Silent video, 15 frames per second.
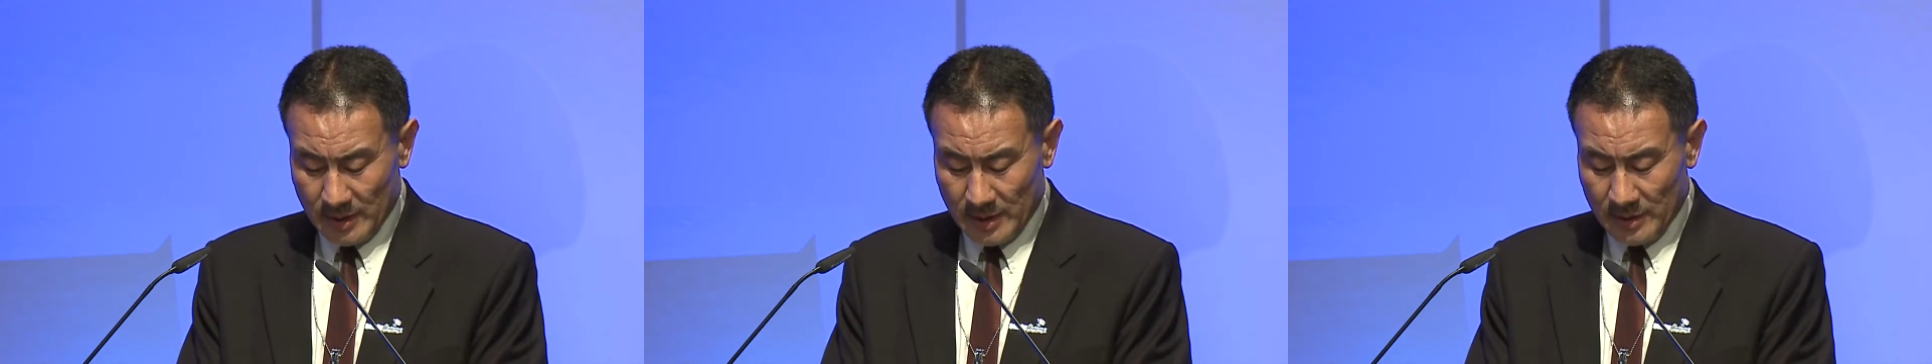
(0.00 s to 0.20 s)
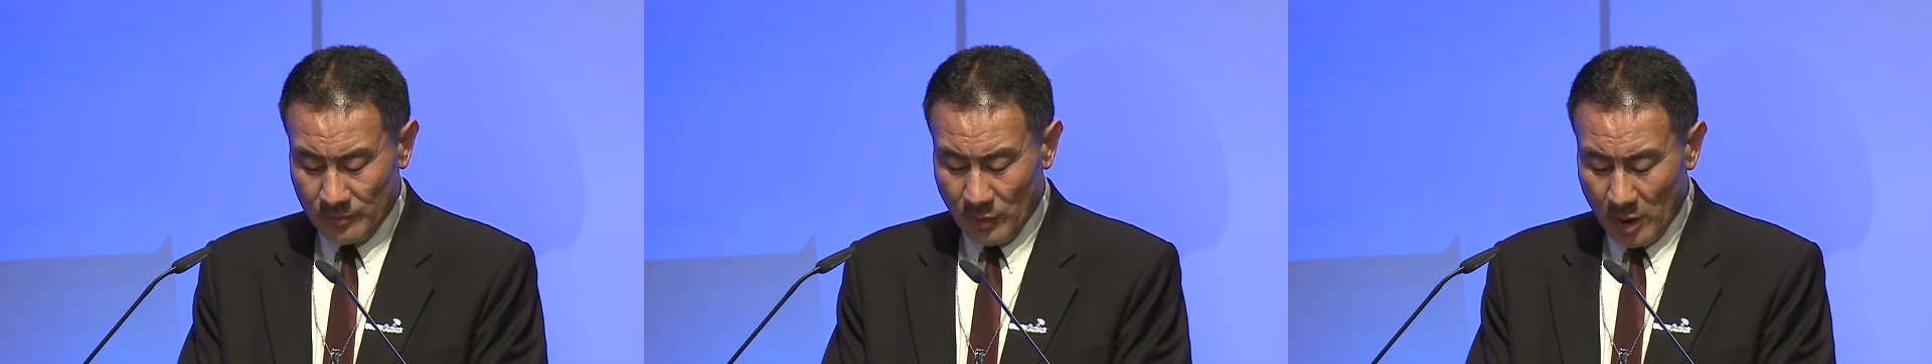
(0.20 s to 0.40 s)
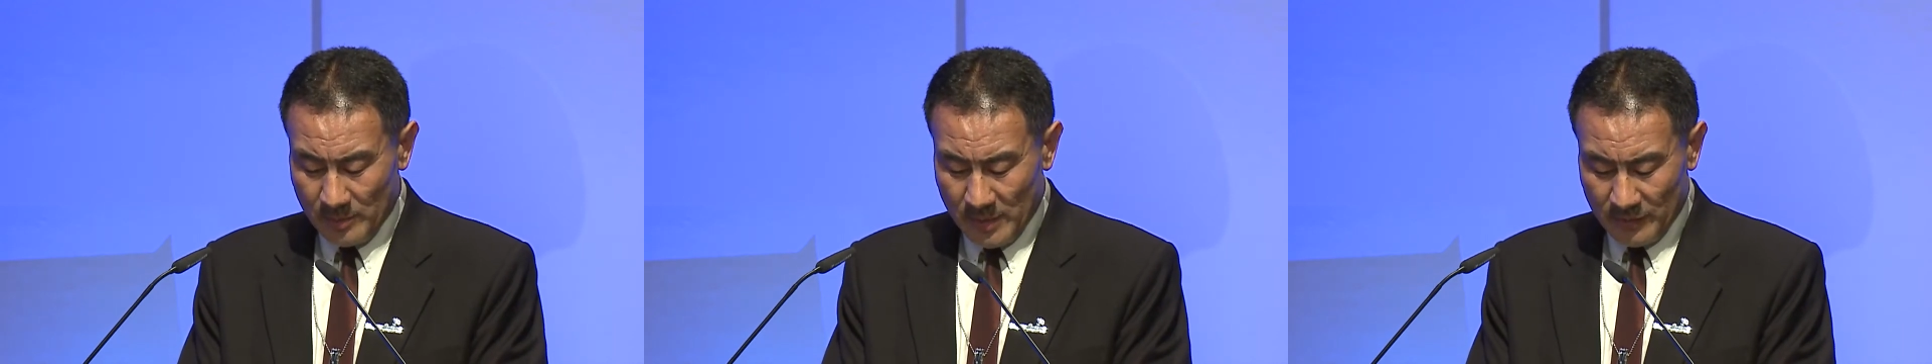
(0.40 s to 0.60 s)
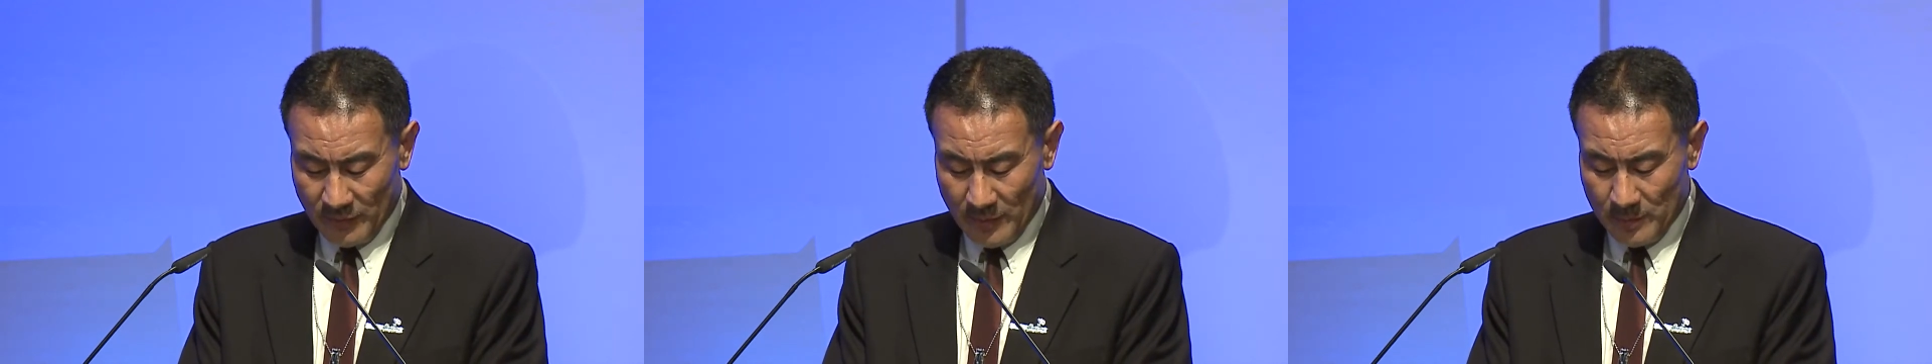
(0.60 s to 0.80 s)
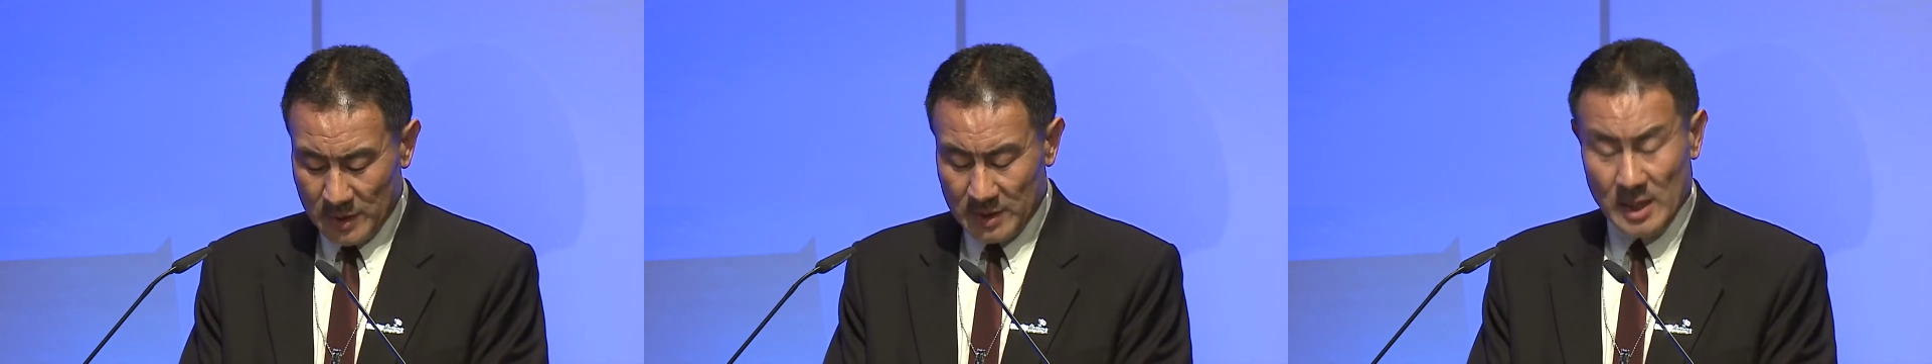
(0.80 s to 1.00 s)
environment
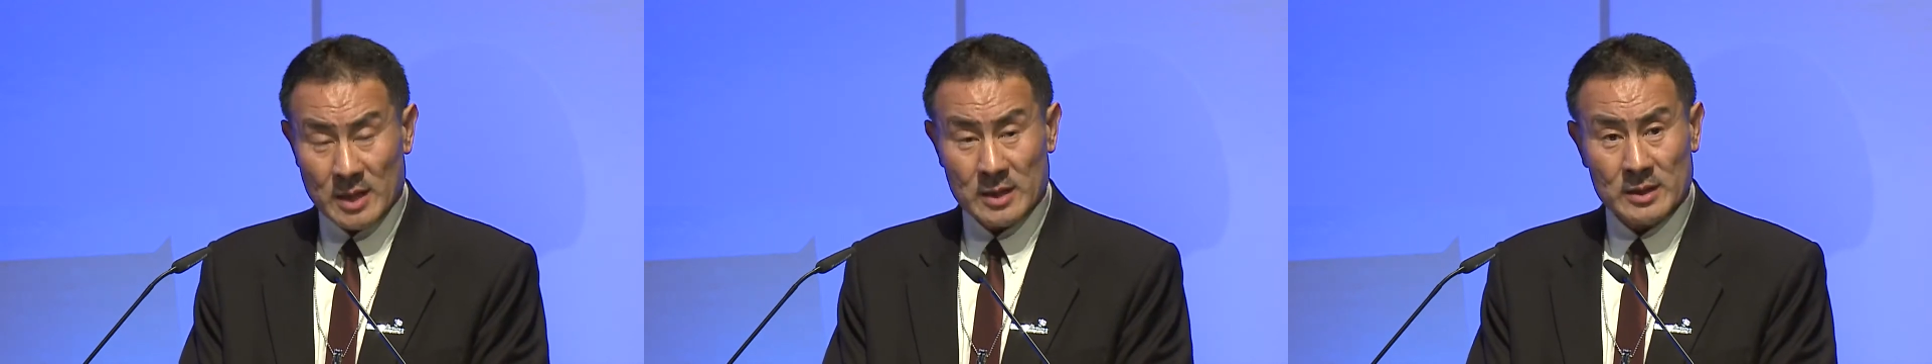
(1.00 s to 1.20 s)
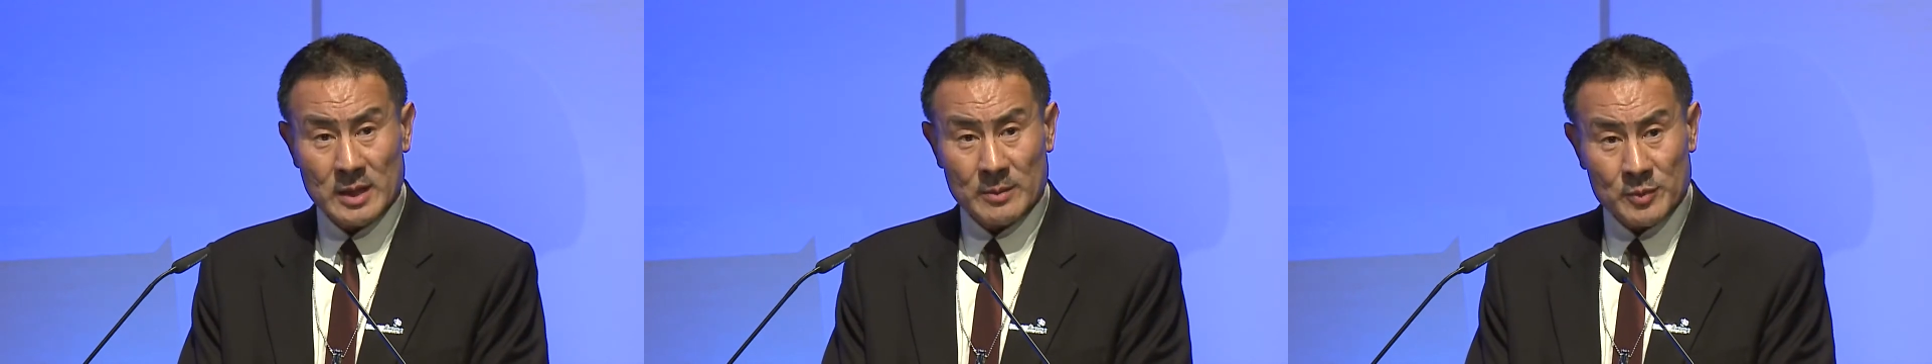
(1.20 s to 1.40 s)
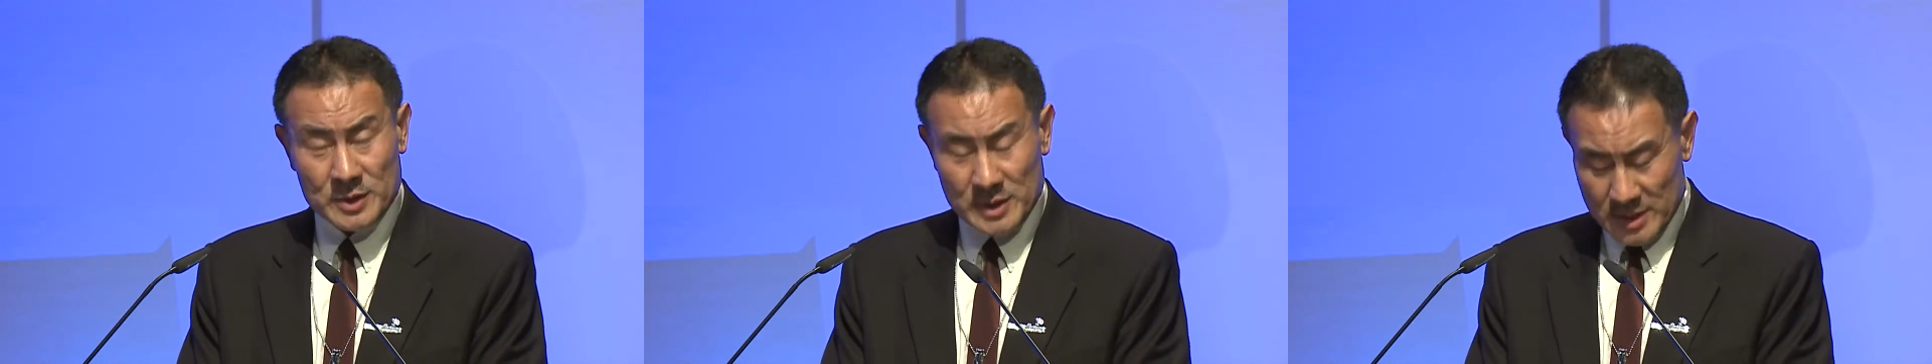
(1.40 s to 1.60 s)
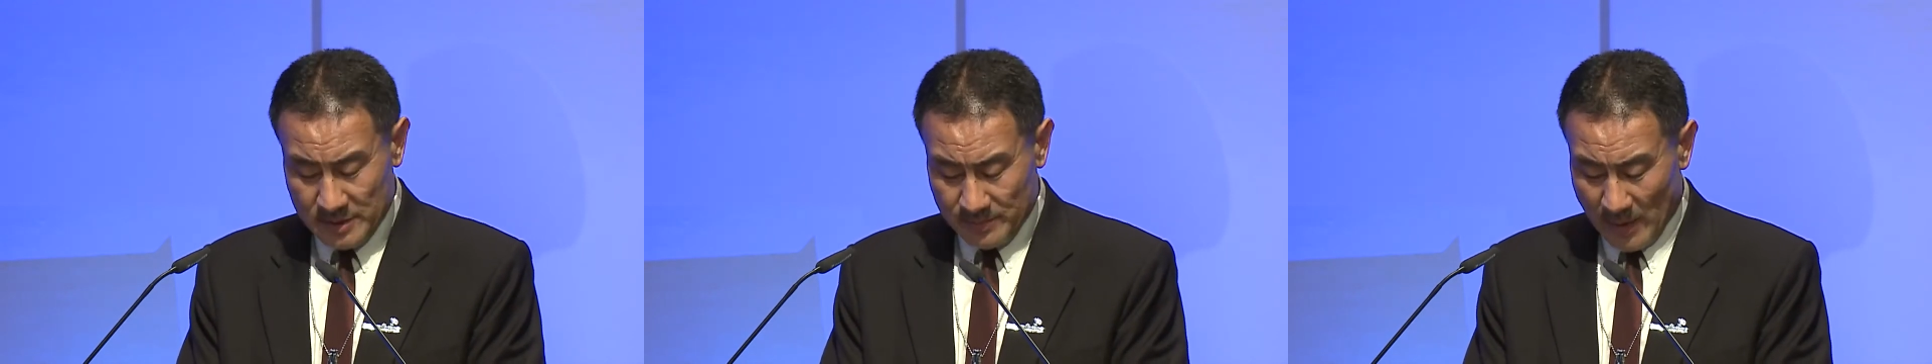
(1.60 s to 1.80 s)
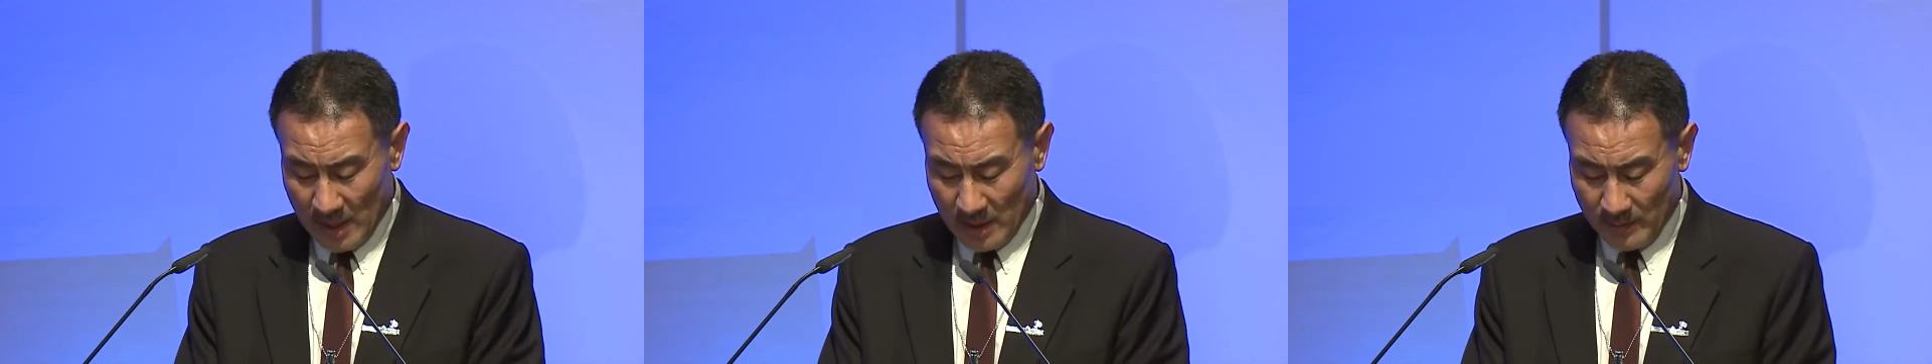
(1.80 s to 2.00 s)
for Bhutan, the Bhutanese
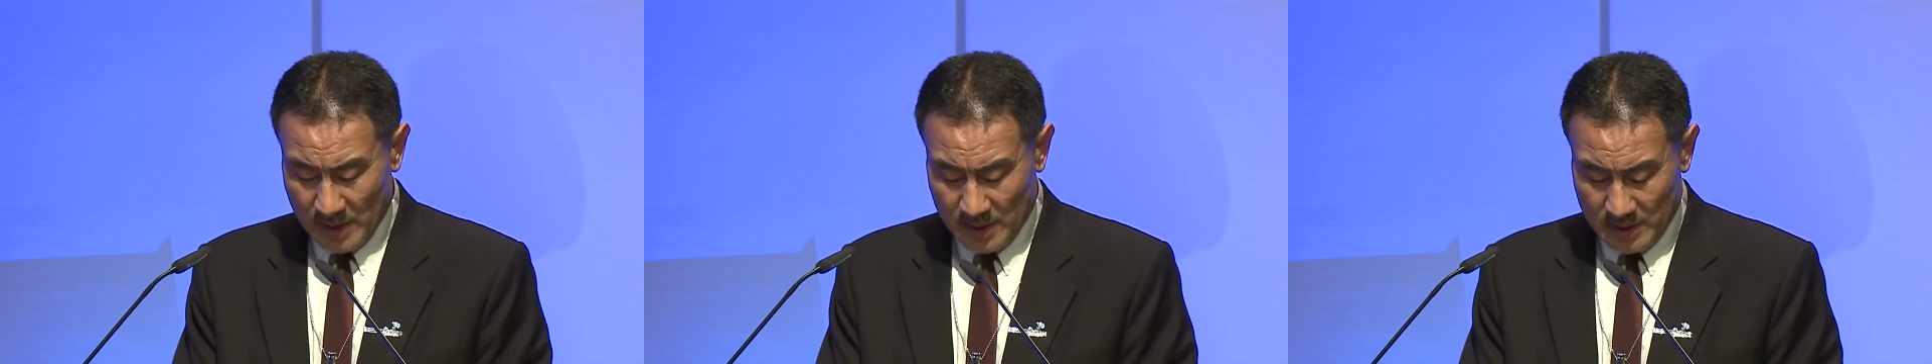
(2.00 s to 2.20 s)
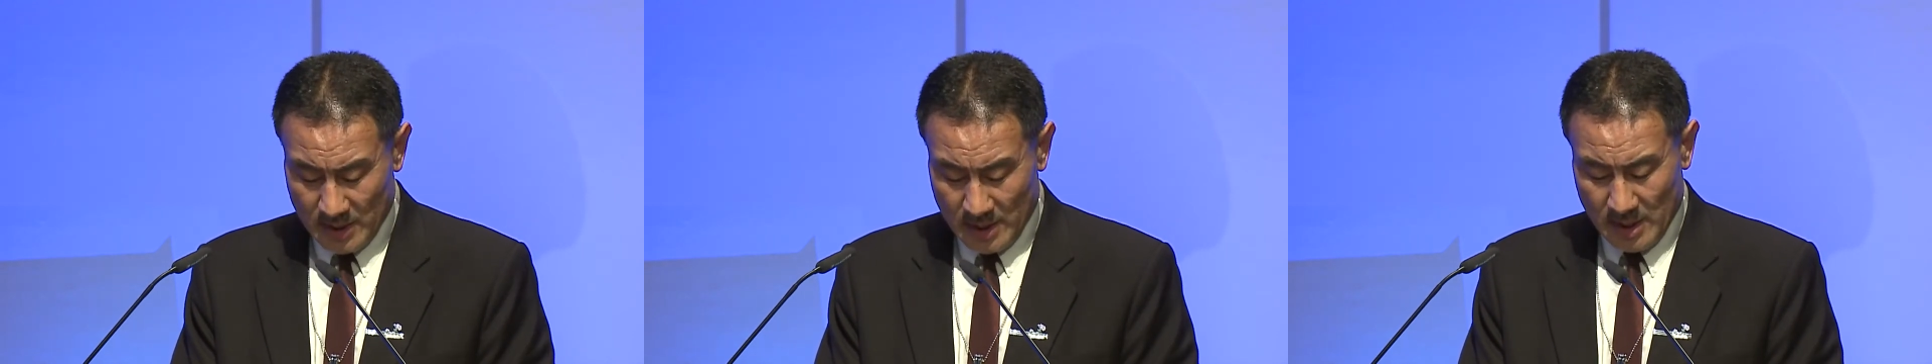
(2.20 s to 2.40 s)
Parliament